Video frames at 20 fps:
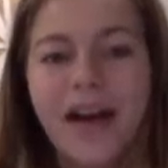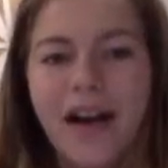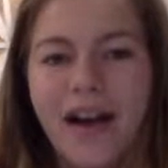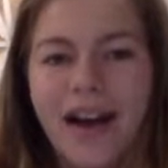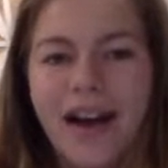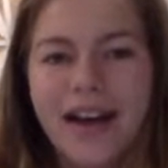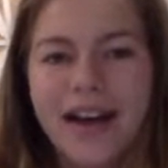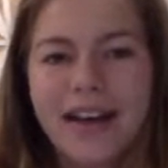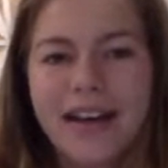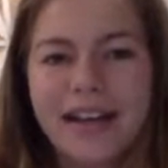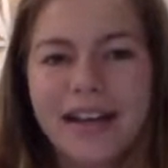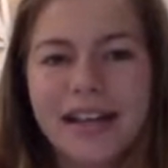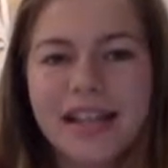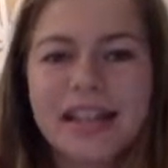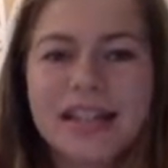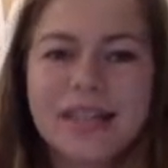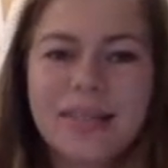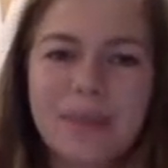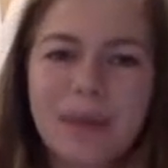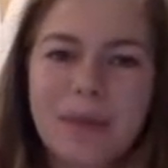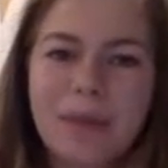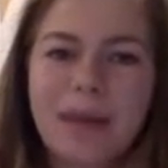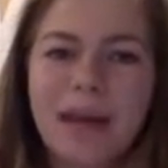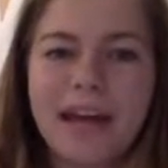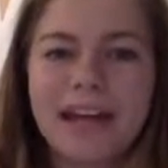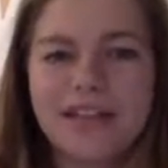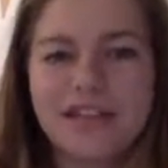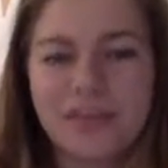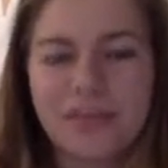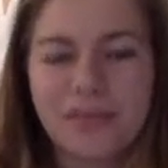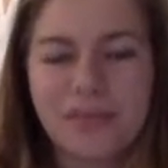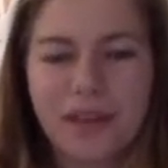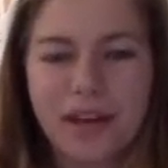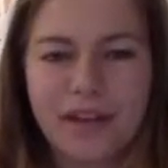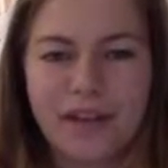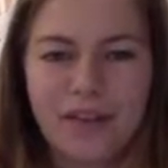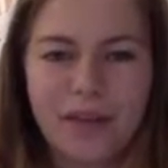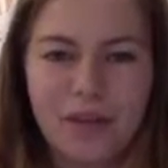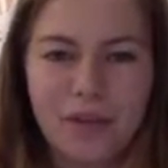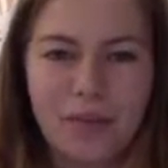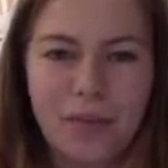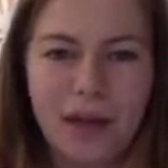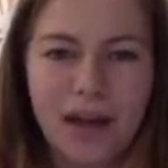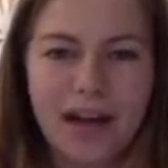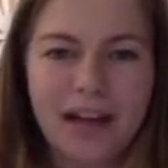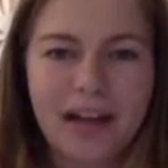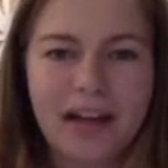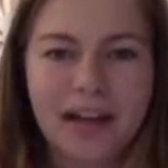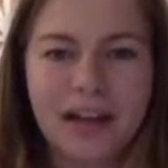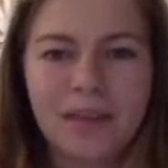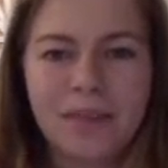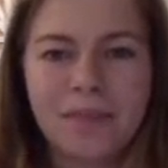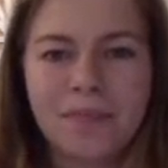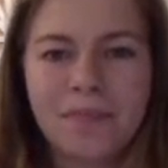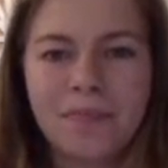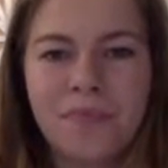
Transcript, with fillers: Hi, it's me, Paige from Bradfield Marketing.